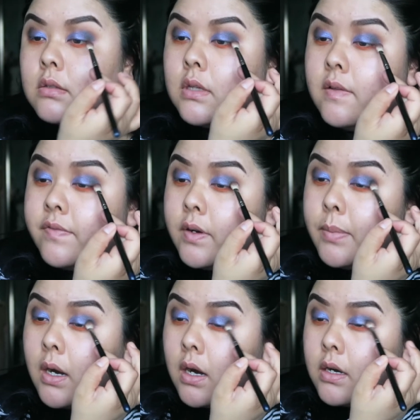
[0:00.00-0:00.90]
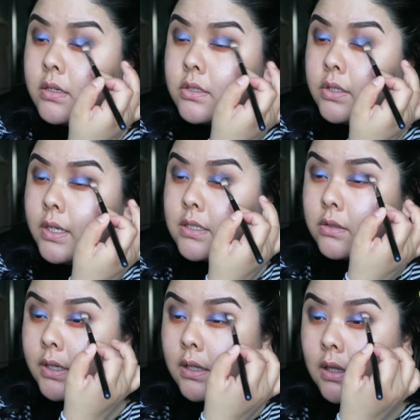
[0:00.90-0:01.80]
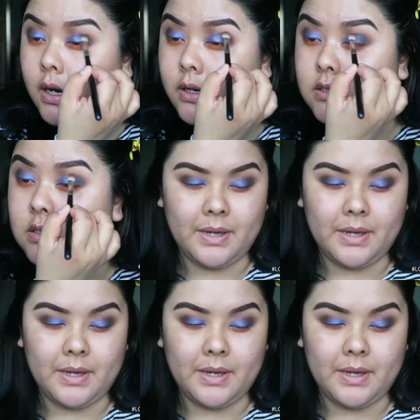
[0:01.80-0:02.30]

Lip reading: info bar so you guys don't get lost.